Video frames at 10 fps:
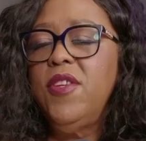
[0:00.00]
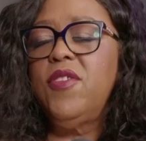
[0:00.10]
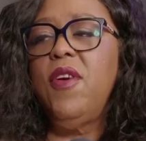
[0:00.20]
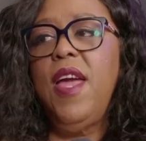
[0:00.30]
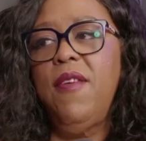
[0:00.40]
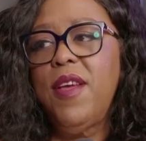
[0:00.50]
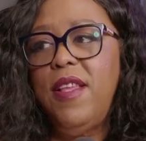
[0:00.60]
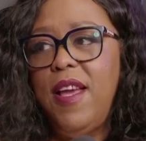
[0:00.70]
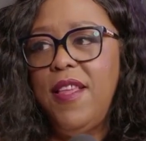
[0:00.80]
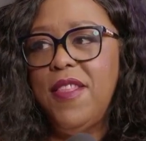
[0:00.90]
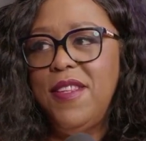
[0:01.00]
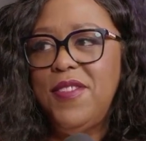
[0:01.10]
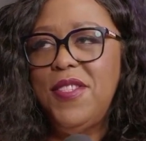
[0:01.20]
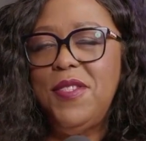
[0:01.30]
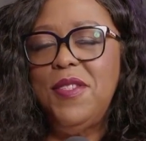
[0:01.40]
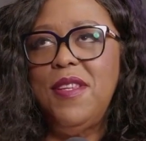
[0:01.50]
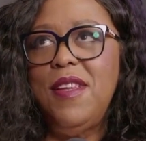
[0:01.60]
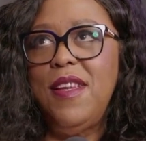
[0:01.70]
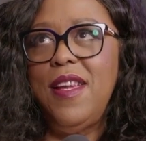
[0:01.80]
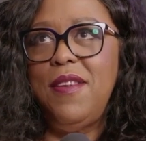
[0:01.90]
So I have a client
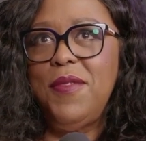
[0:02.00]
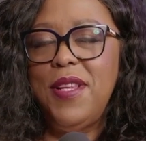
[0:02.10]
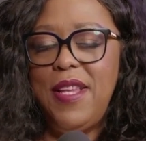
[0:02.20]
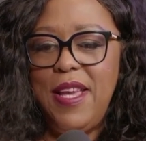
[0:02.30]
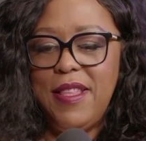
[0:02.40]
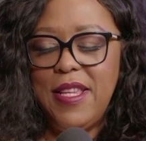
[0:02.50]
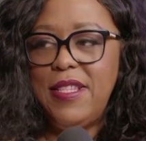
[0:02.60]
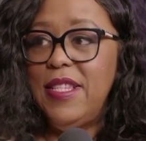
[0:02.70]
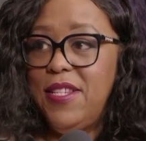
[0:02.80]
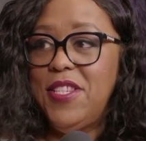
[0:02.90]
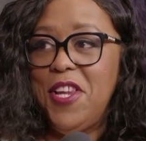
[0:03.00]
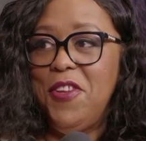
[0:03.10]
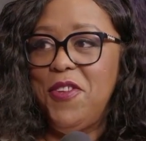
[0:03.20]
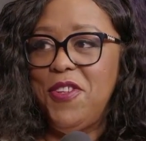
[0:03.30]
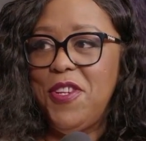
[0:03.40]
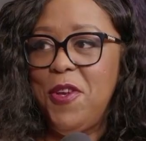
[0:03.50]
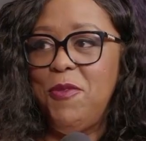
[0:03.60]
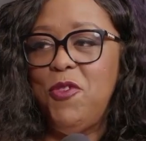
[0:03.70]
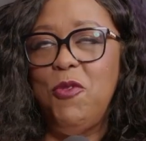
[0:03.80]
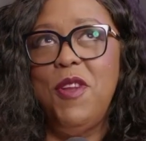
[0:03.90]
that's in skilled nursing
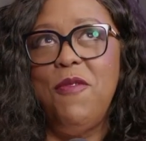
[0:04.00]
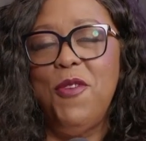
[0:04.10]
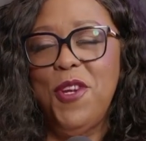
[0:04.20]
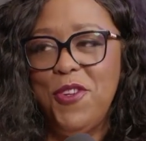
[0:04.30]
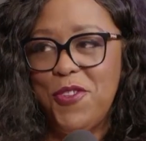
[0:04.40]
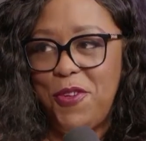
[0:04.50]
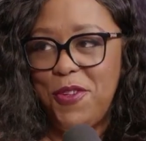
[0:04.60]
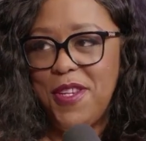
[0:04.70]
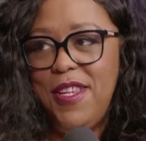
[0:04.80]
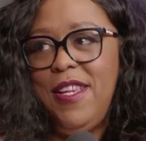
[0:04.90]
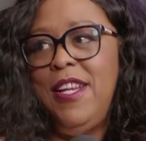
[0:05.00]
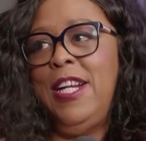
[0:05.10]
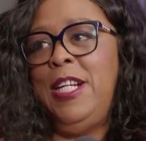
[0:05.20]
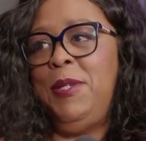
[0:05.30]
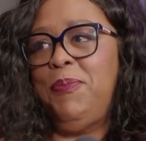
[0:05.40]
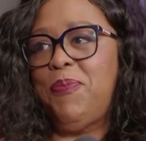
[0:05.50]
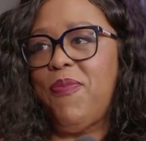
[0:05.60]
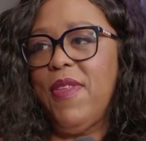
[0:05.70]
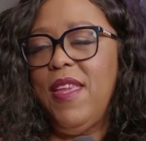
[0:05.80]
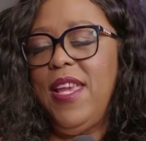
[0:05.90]
home, 24 years old.
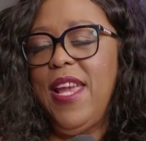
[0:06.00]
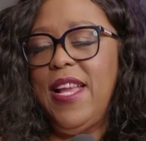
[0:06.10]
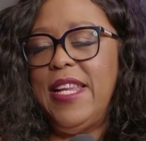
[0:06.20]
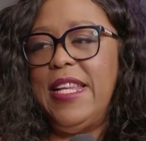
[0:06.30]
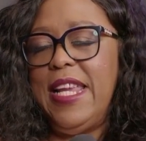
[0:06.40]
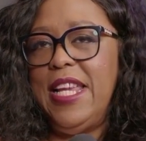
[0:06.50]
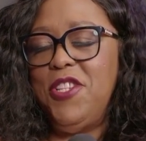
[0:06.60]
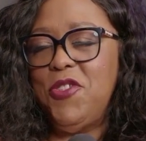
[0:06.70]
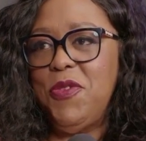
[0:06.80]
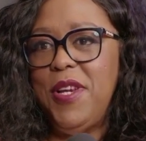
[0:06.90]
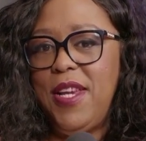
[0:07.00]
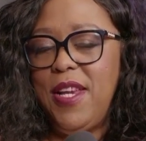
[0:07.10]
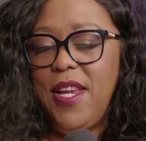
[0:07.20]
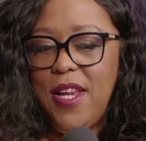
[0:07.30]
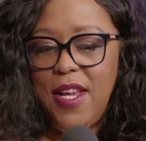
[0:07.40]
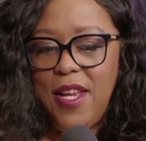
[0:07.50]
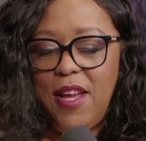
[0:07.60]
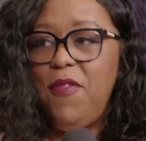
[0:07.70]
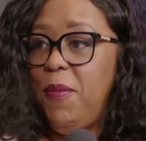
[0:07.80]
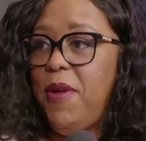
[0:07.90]
He had an injury, a
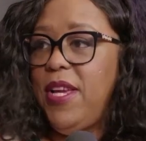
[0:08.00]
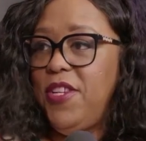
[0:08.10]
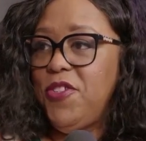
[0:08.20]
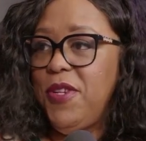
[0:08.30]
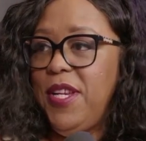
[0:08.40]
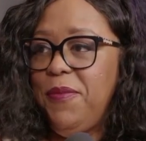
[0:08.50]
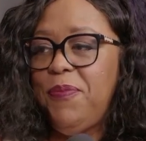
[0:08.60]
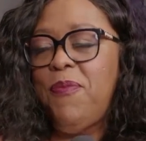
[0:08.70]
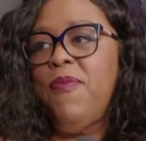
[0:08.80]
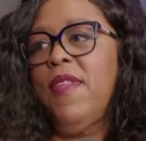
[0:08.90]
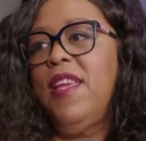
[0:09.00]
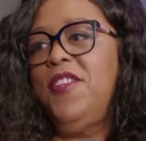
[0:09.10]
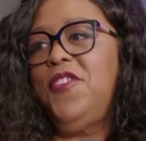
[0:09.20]
football injury, and